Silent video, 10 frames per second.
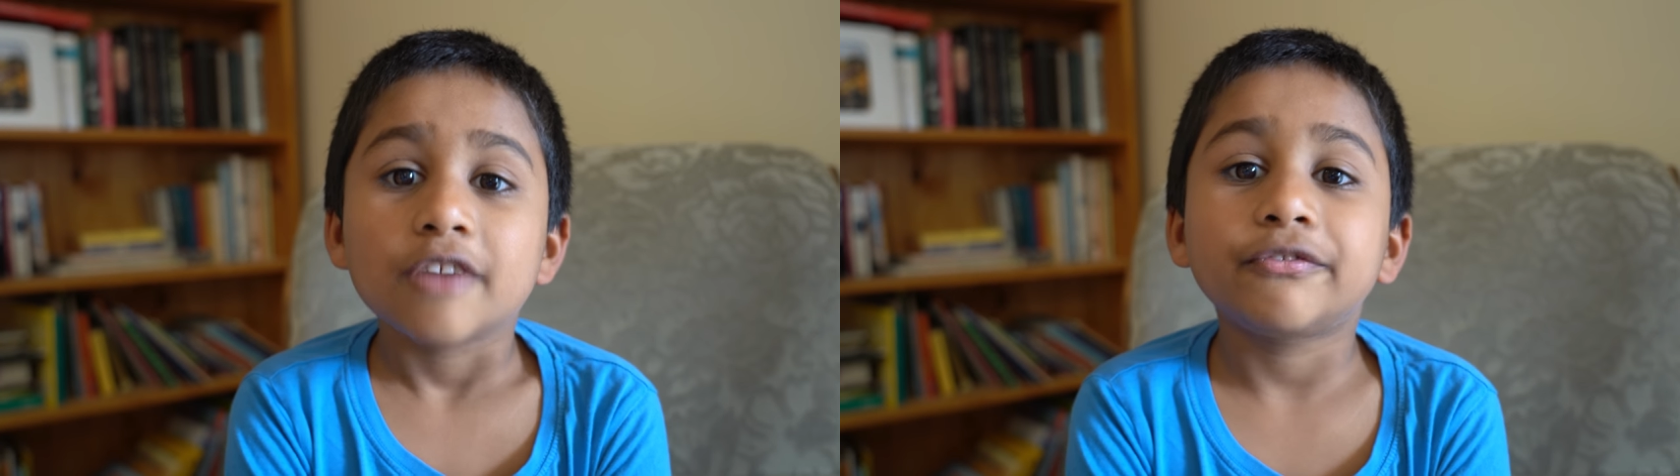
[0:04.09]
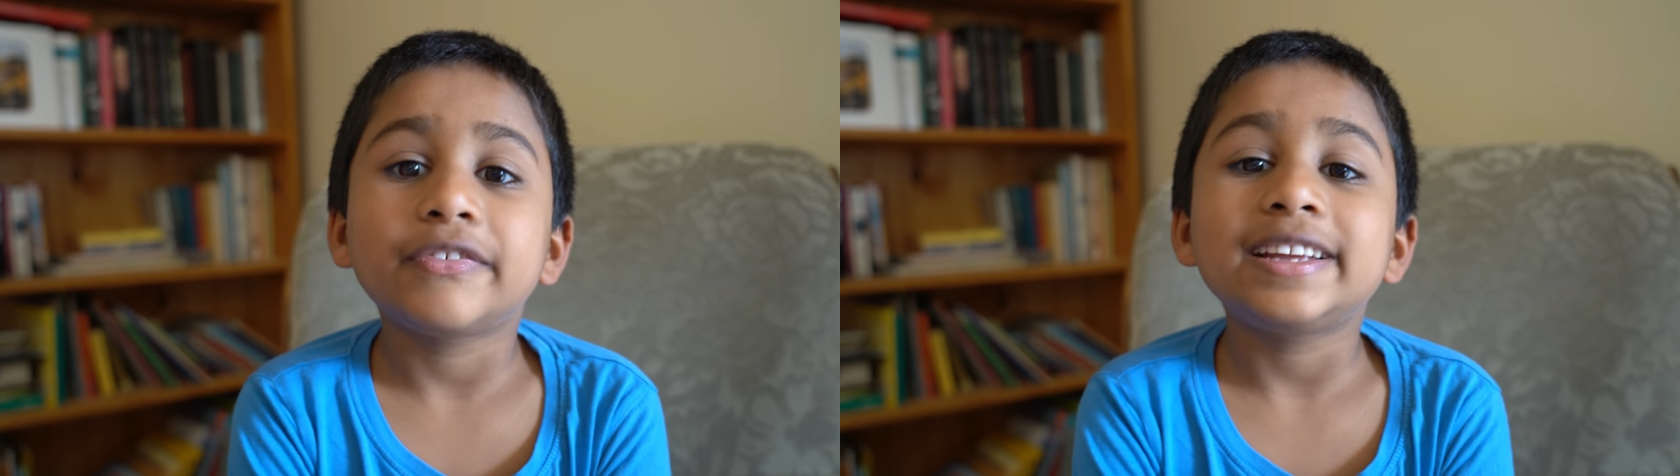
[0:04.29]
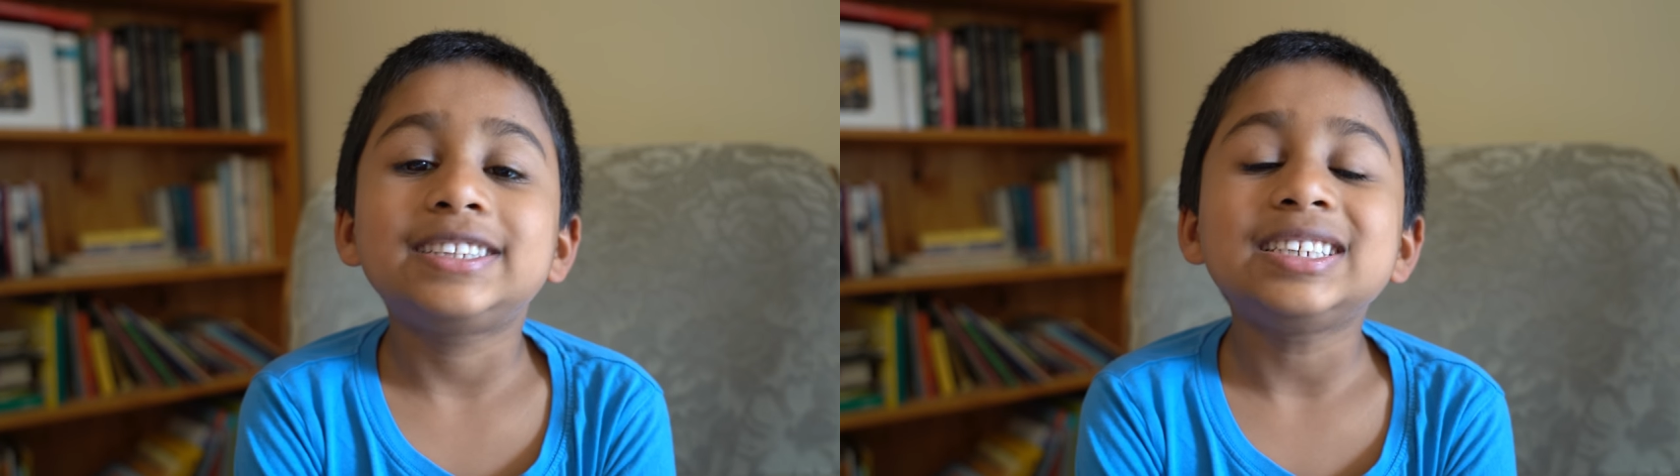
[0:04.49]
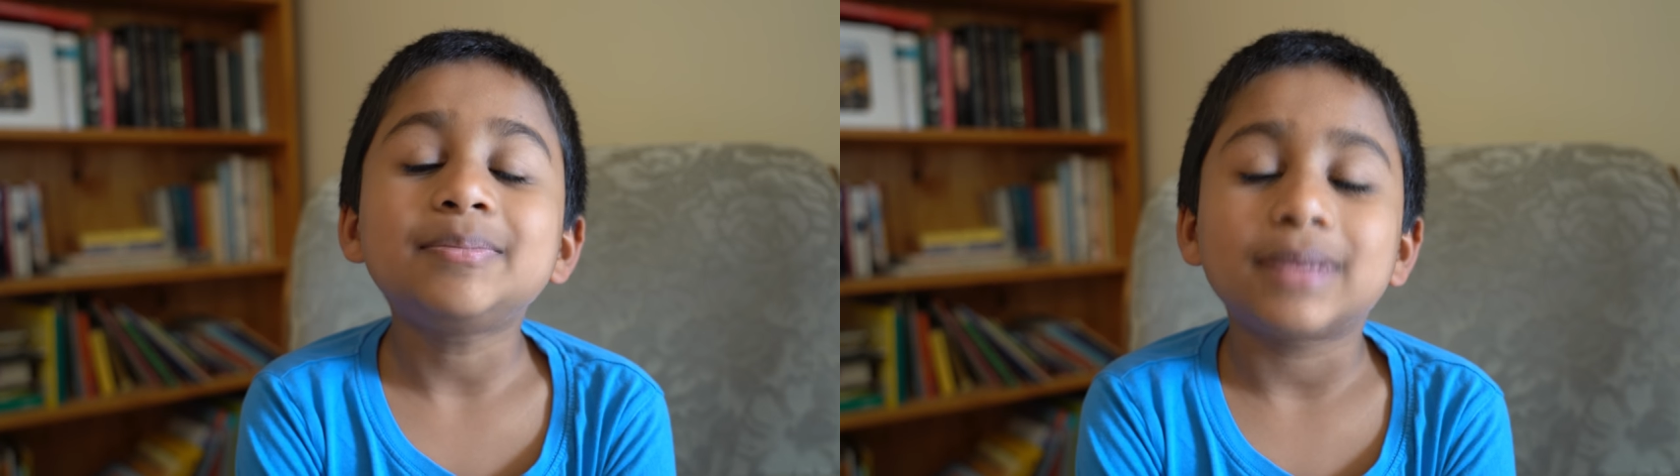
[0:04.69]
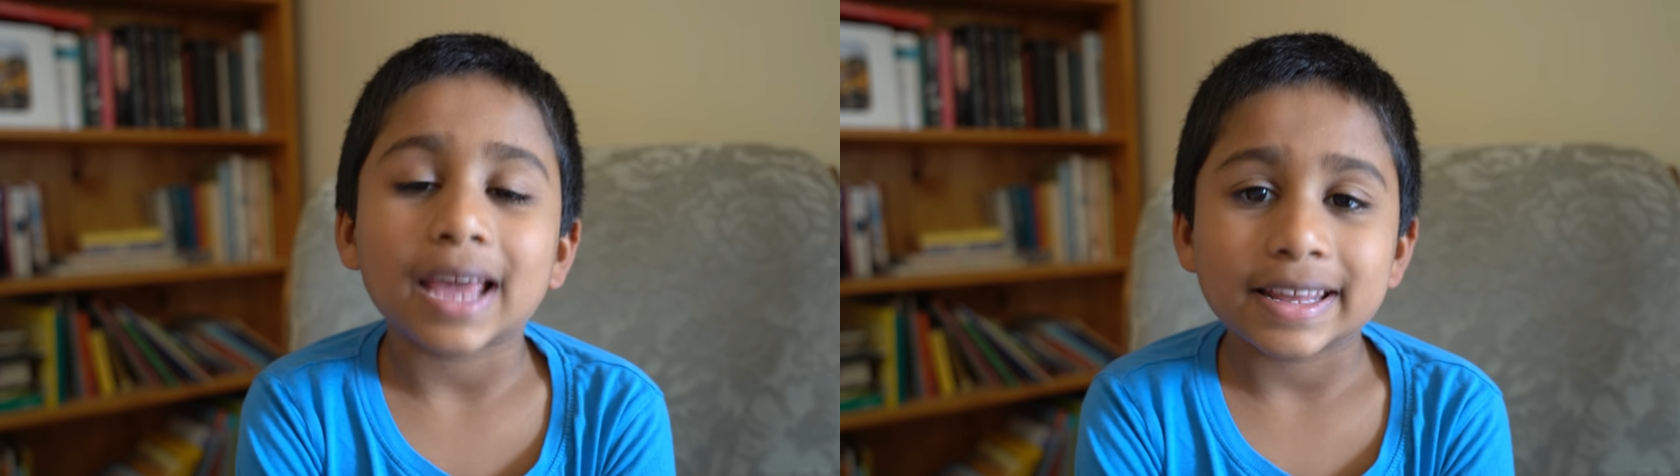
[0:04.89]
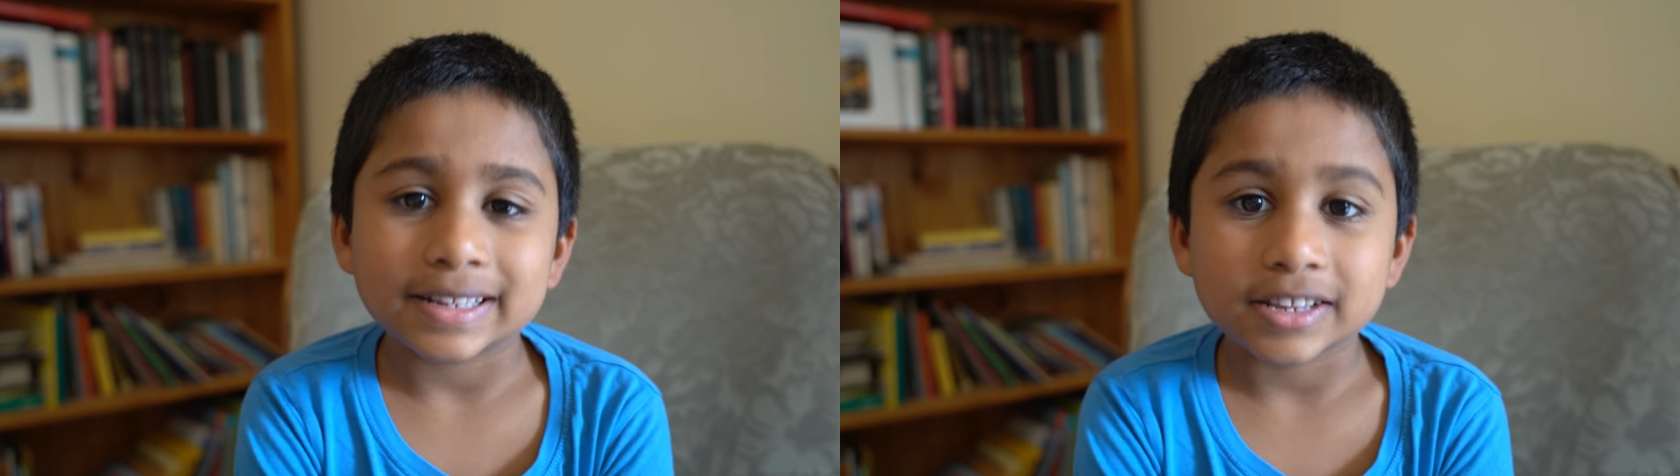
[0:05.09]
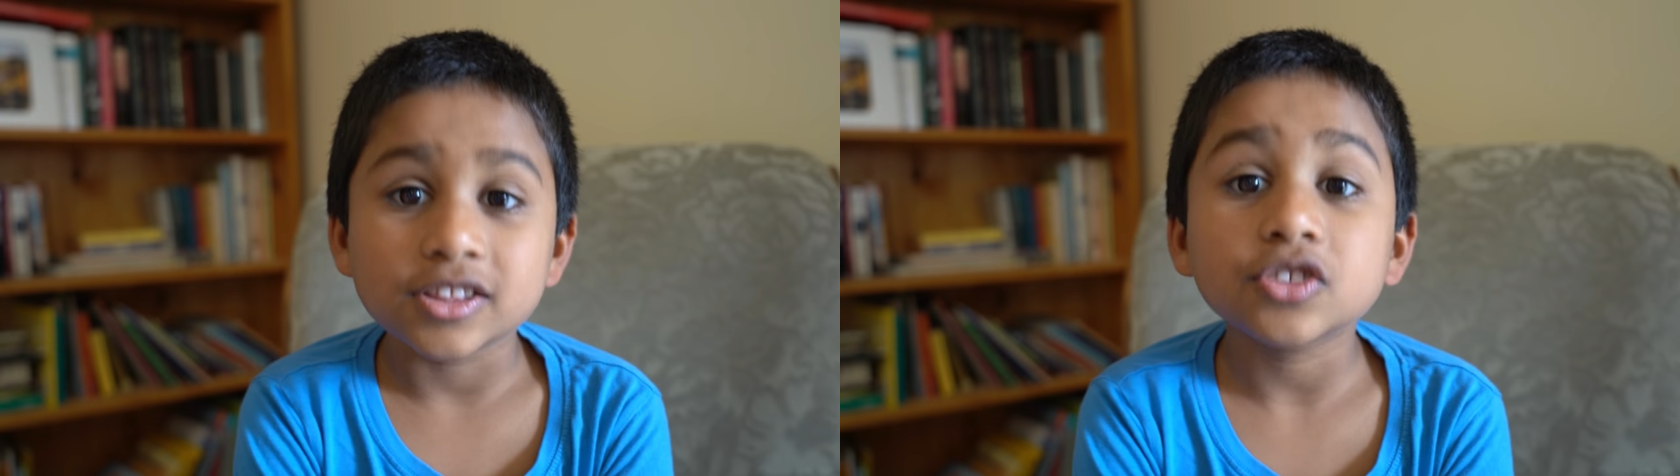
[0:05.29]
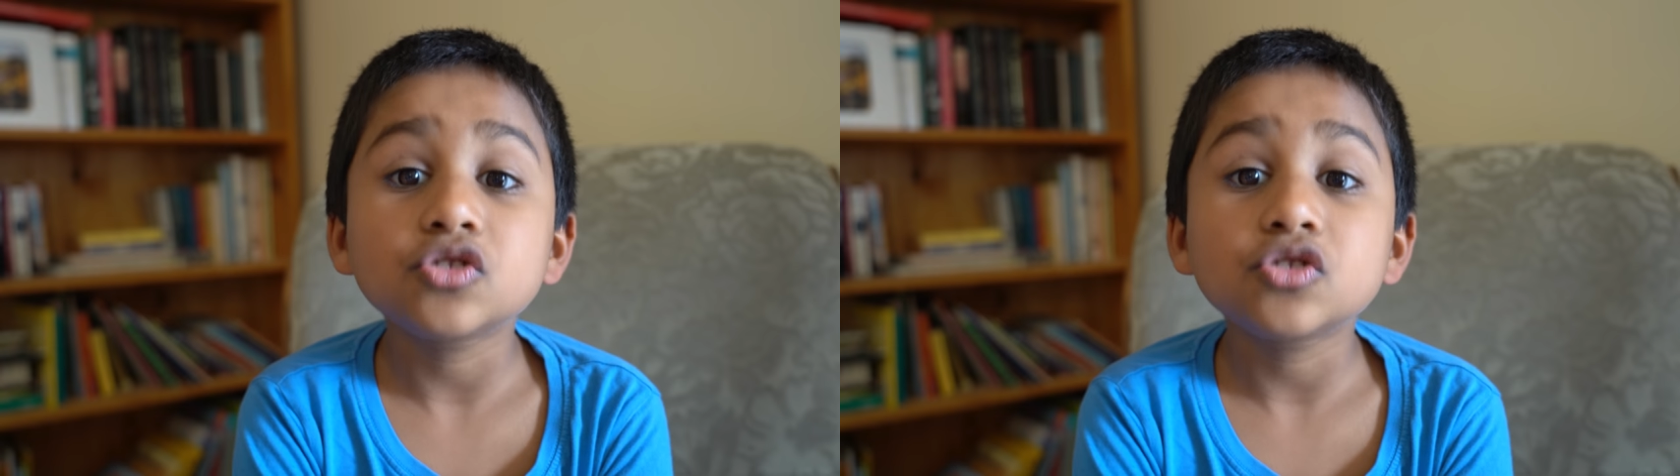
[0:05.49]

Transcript: Fiji played in the